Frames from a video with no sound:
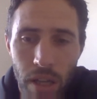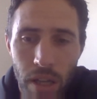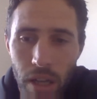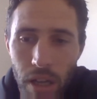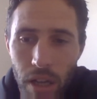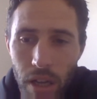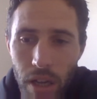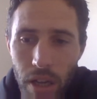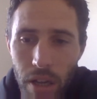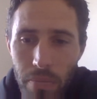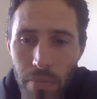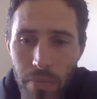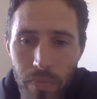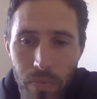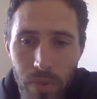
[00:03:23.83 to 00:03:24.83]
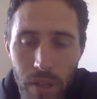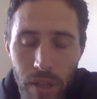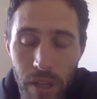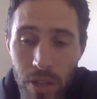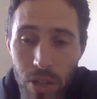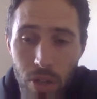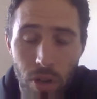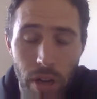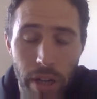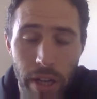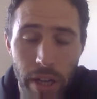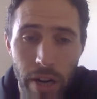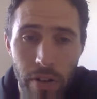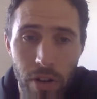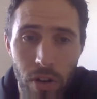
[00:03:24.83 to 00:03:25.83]
And just try and
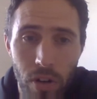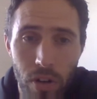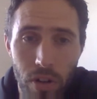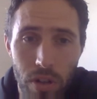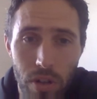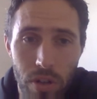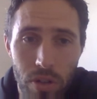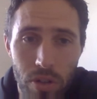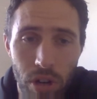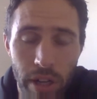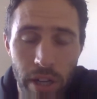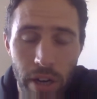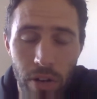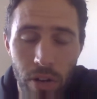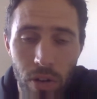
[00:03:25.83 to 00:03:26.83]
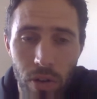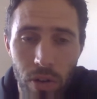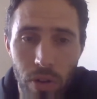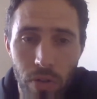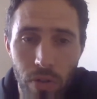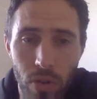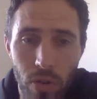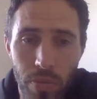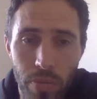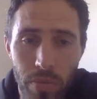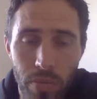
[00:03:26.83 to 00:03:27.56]
carry on the good form.